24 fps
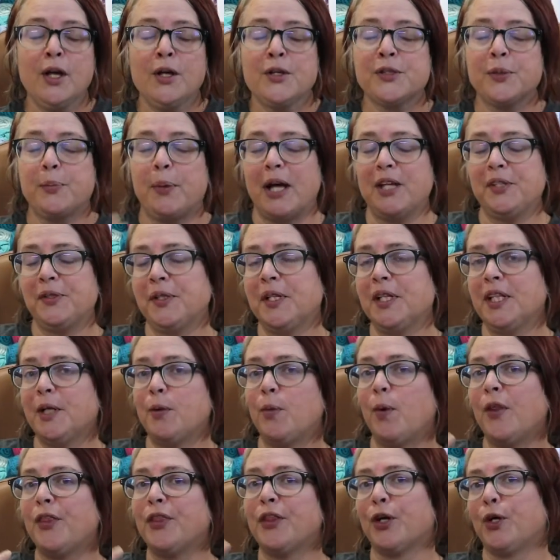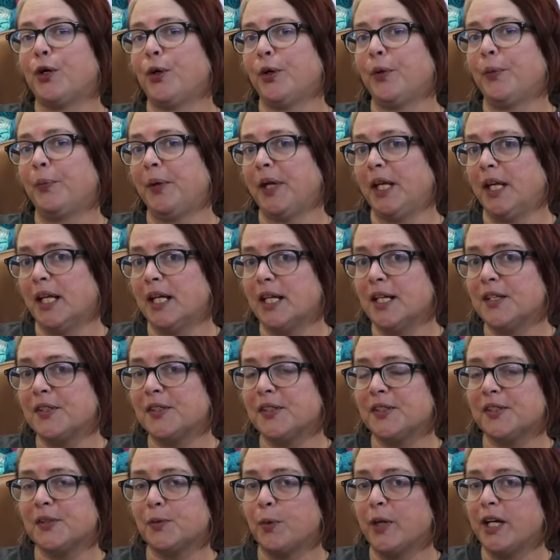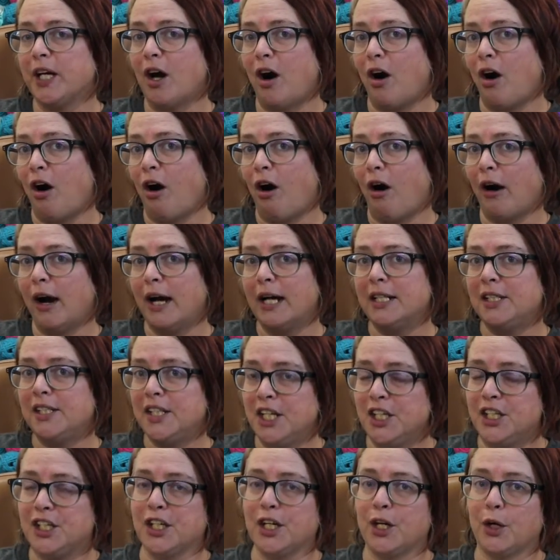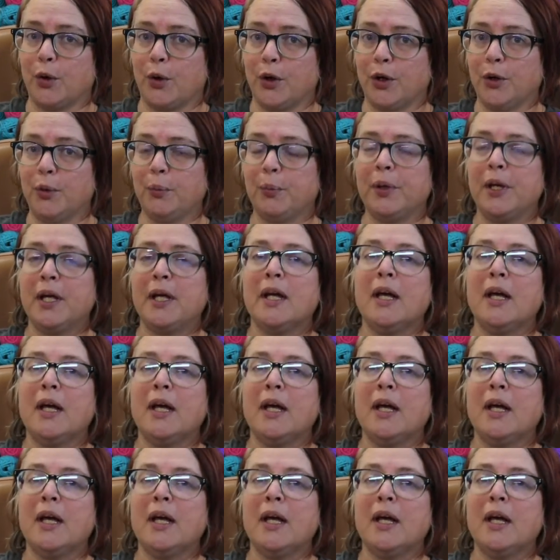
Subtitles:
So basically what the group is we are a teaching group.